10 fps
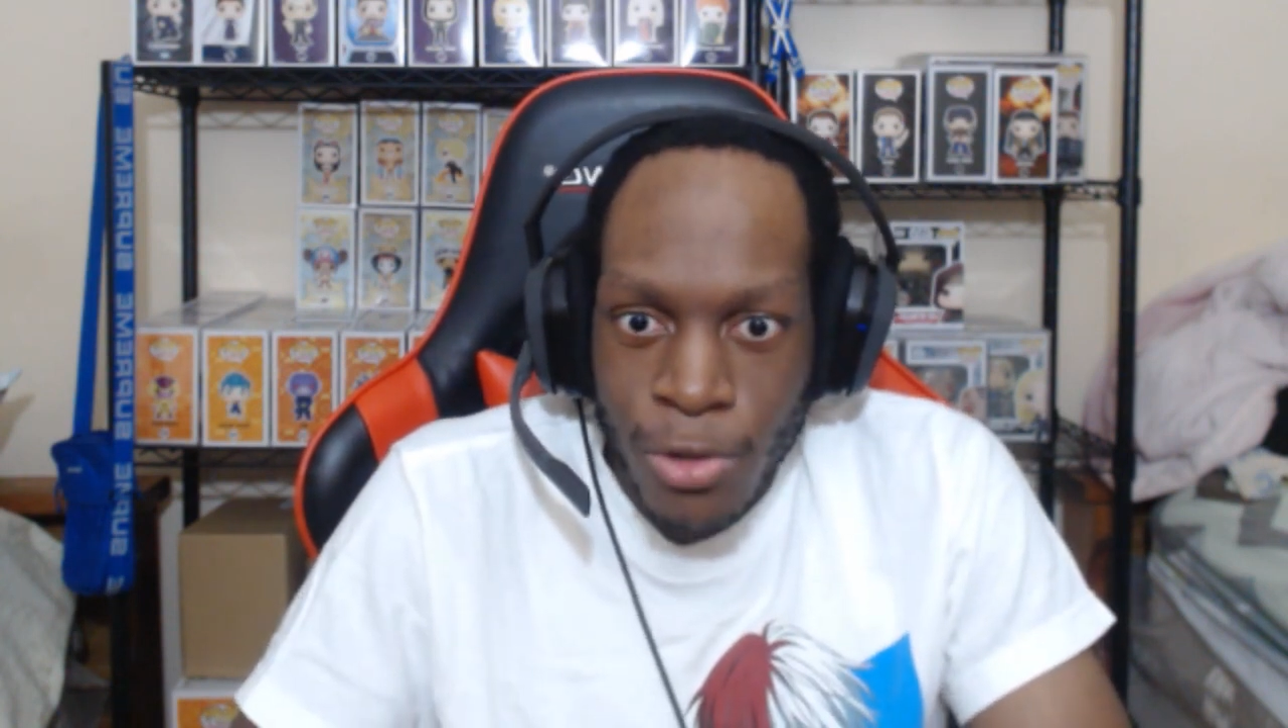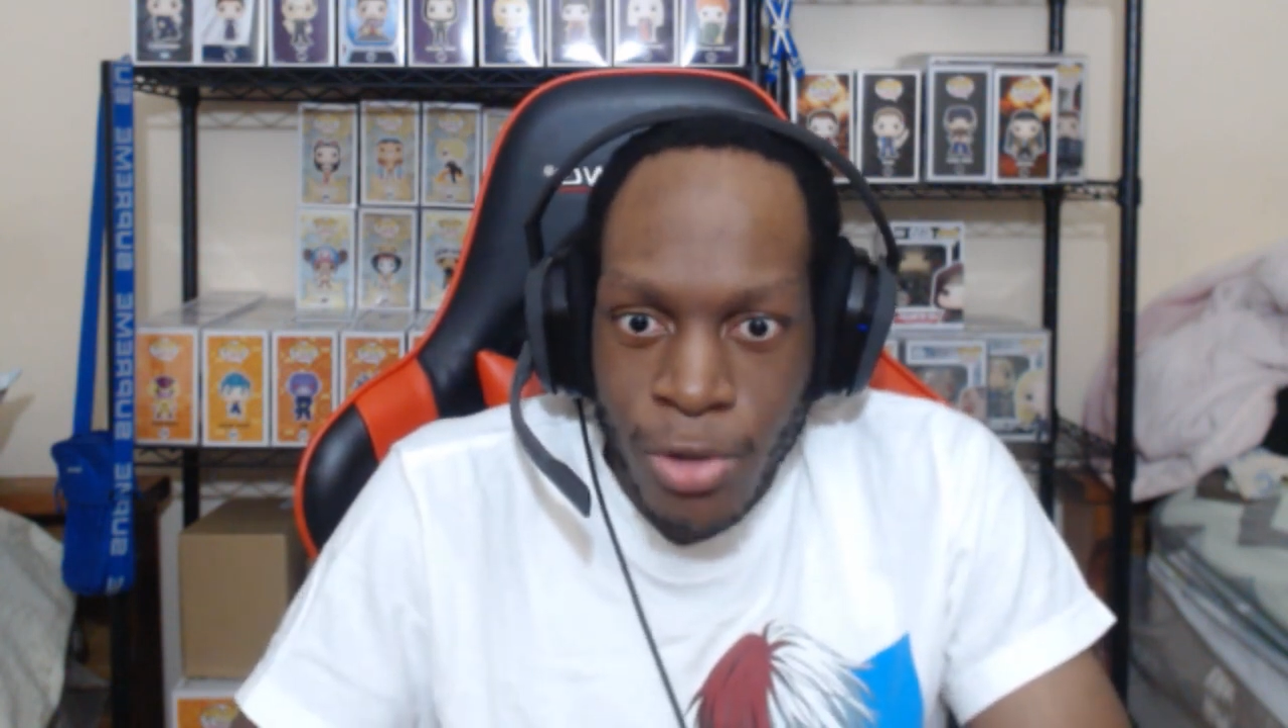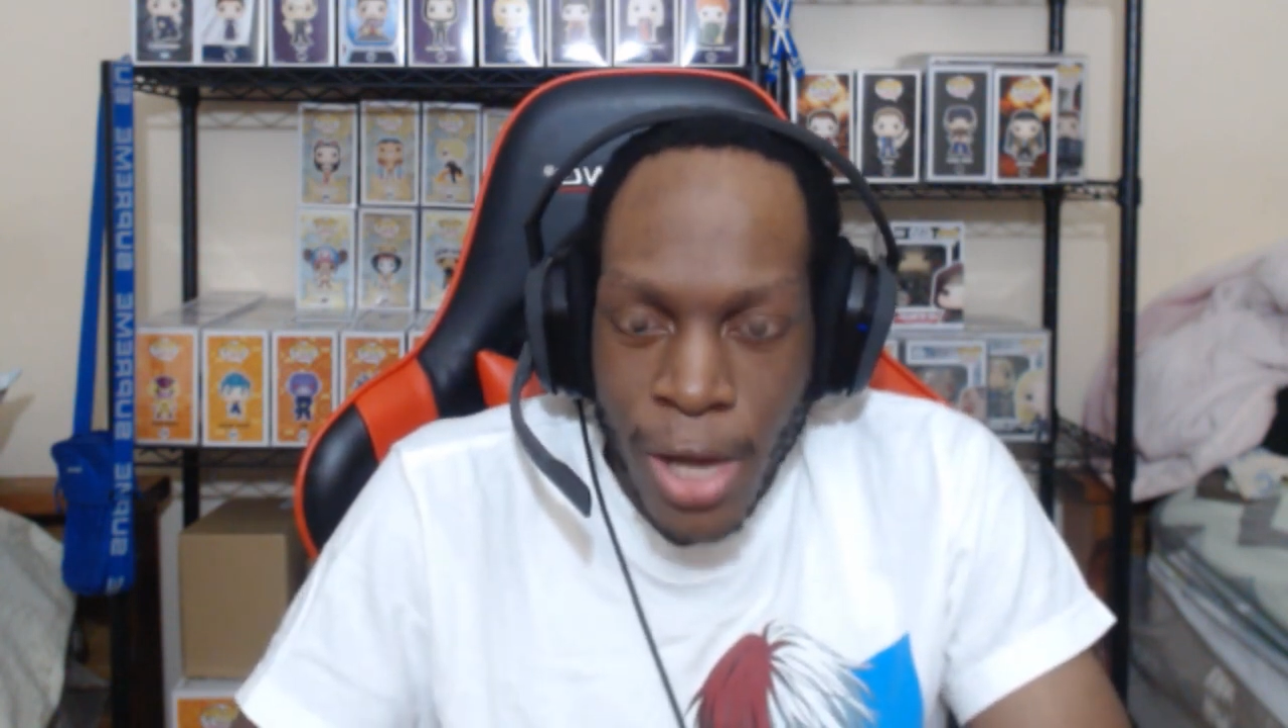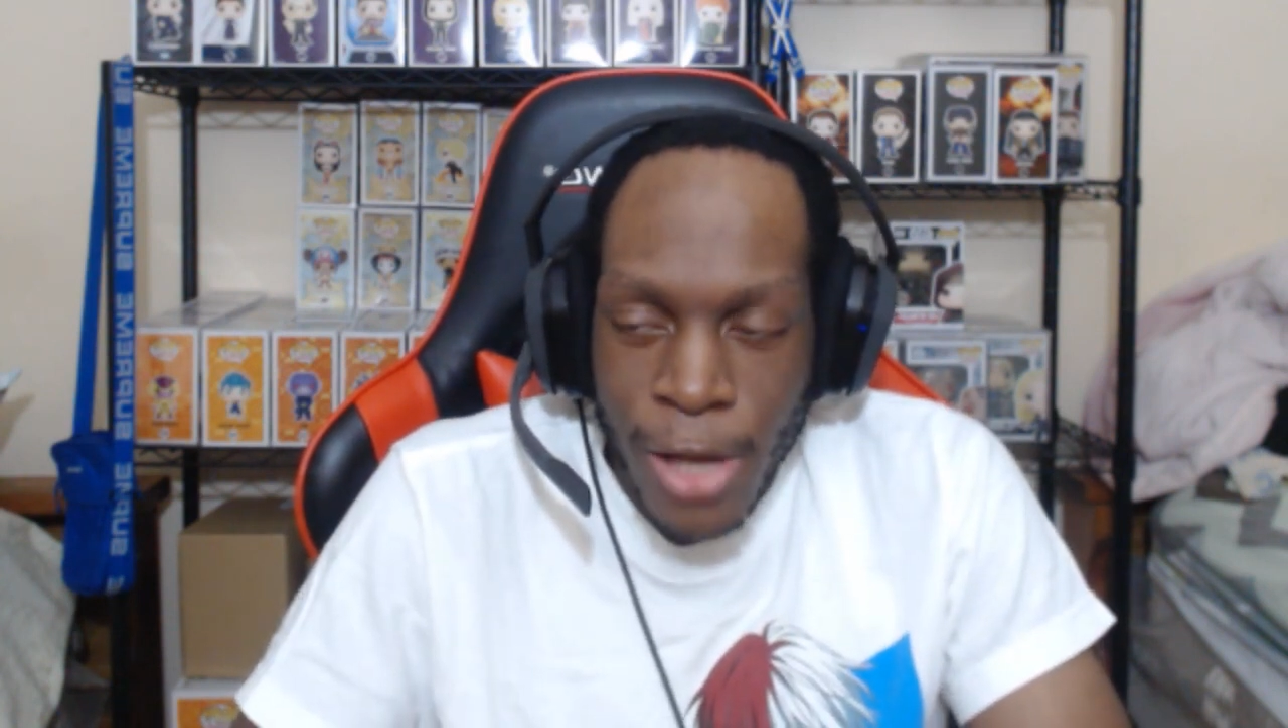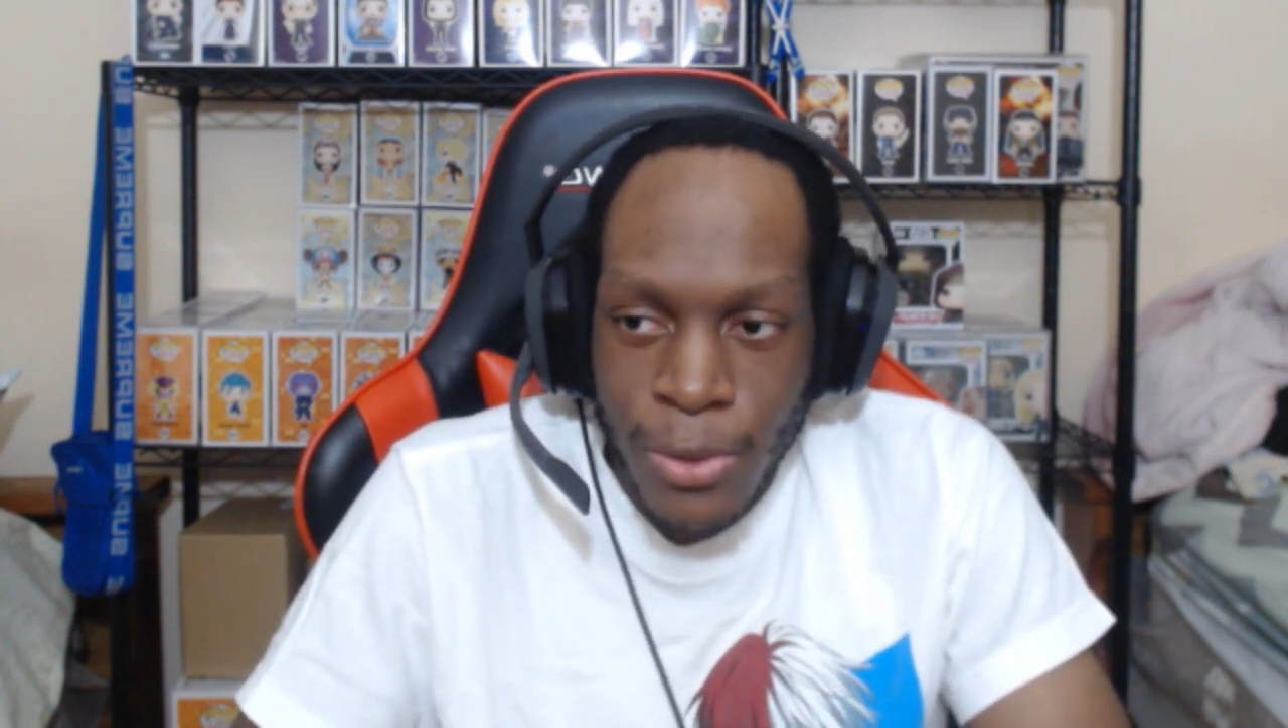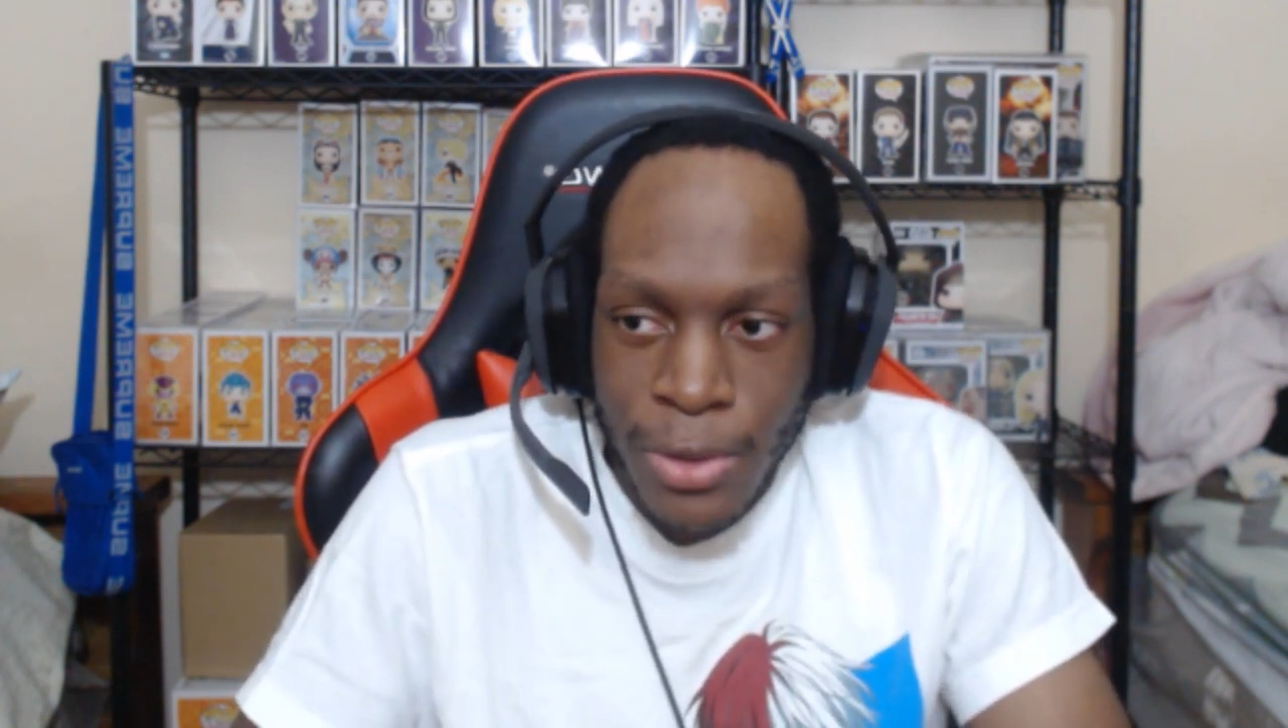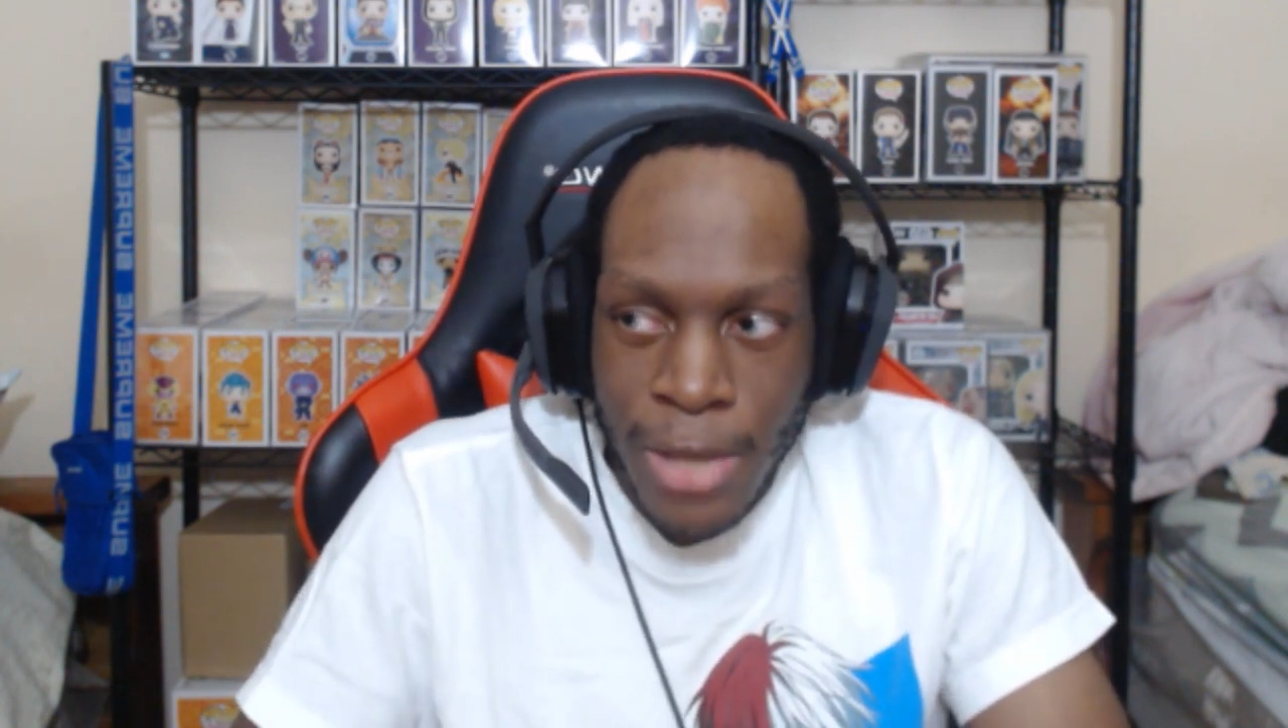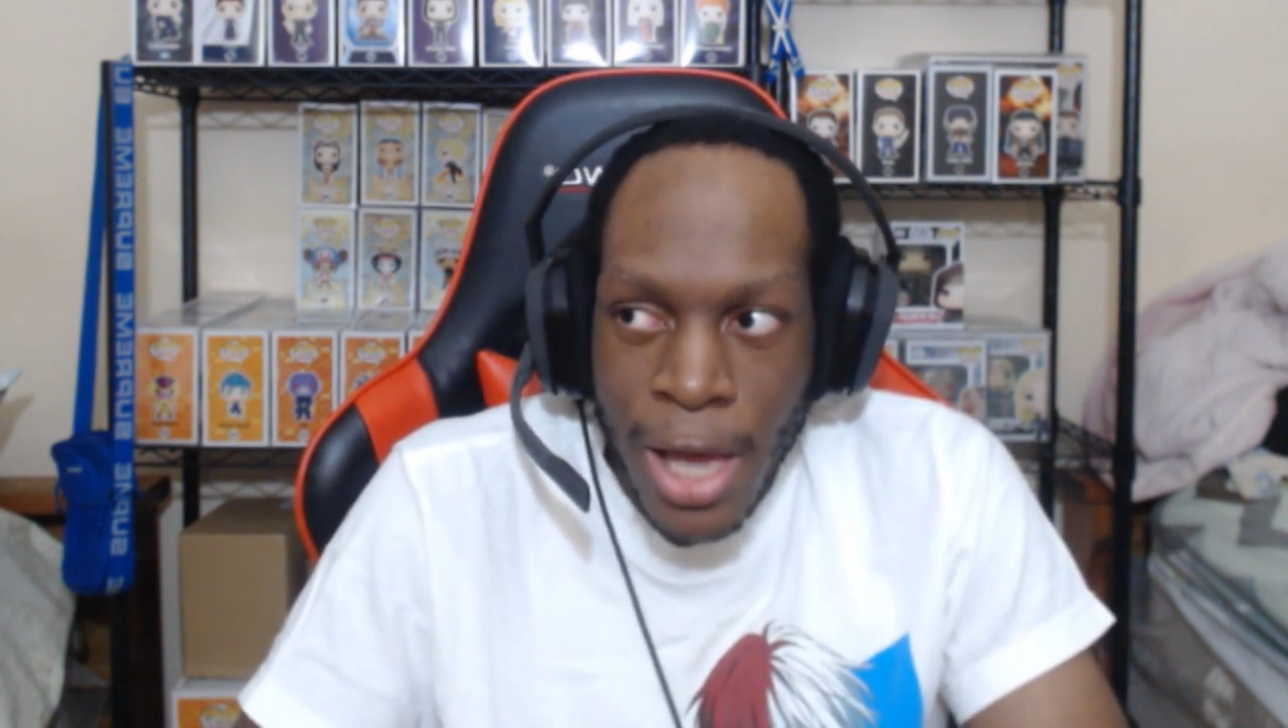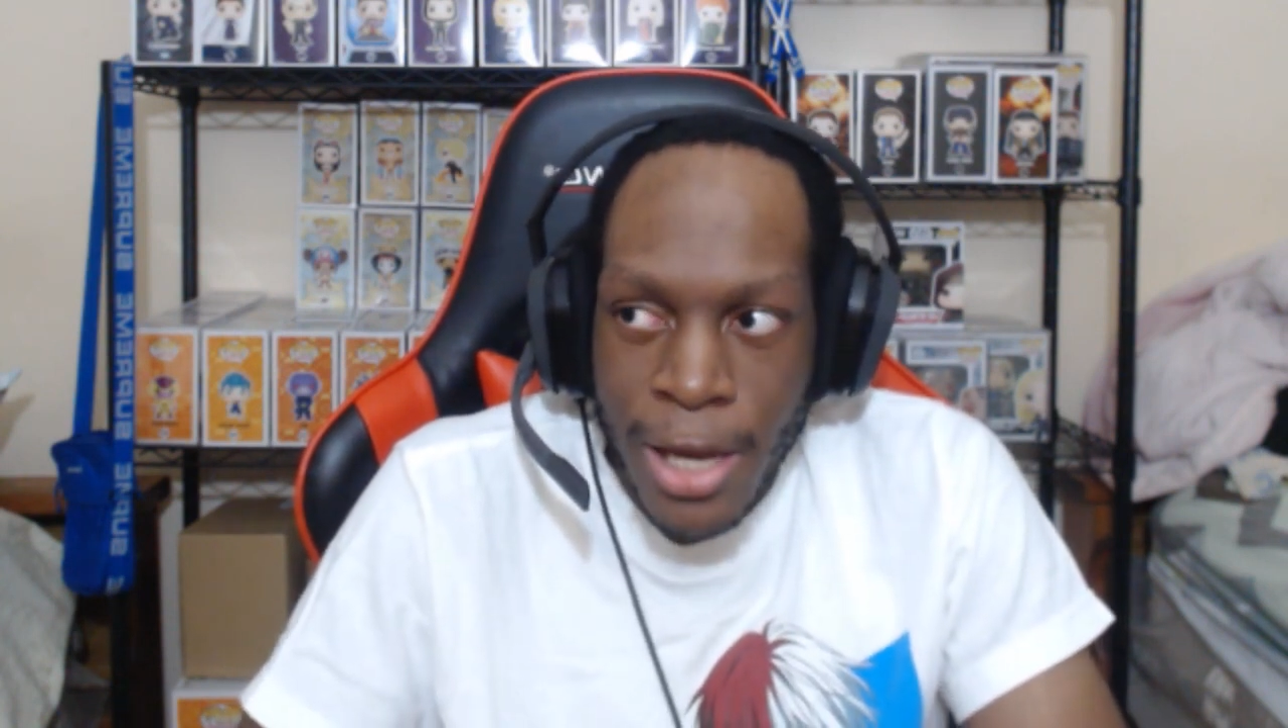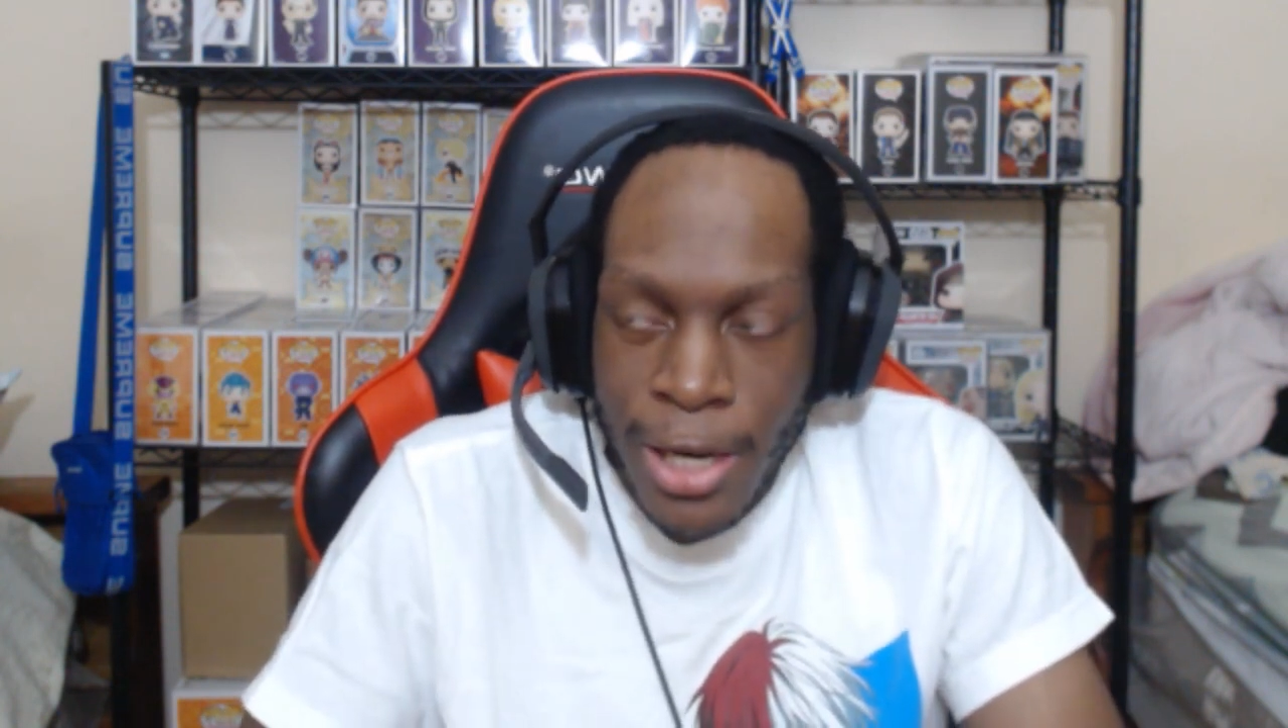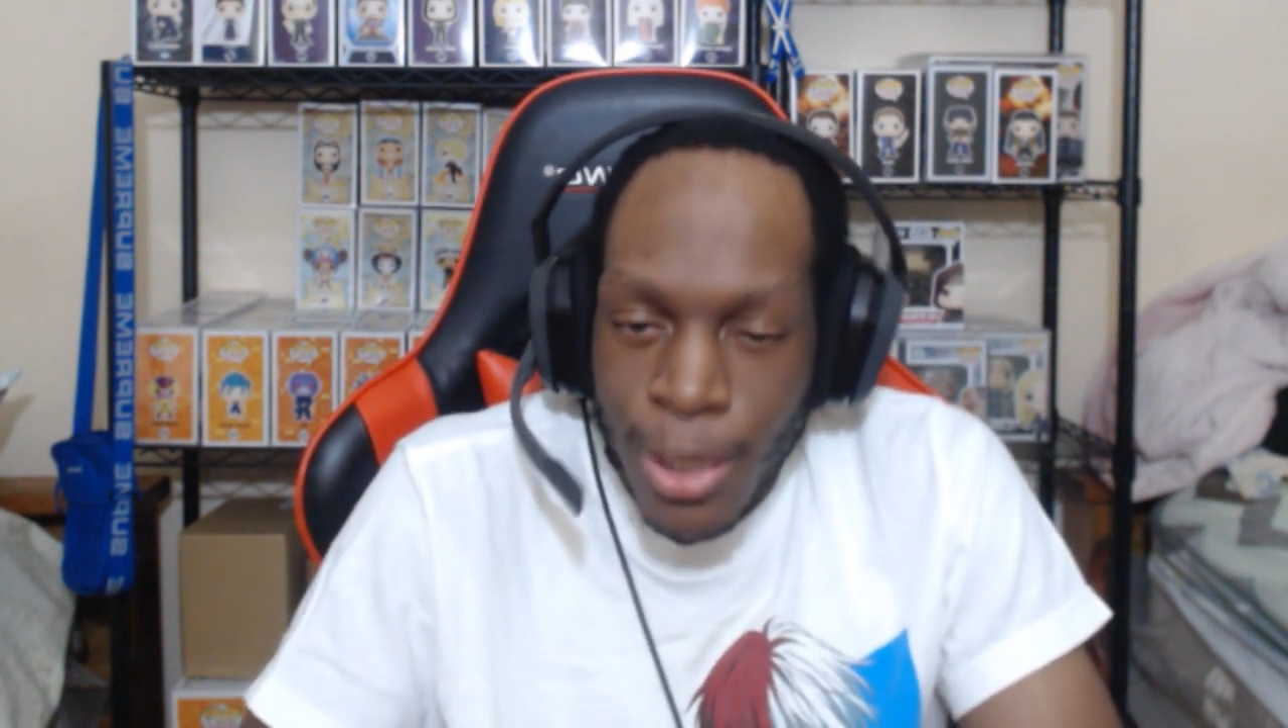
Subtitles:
trials was done,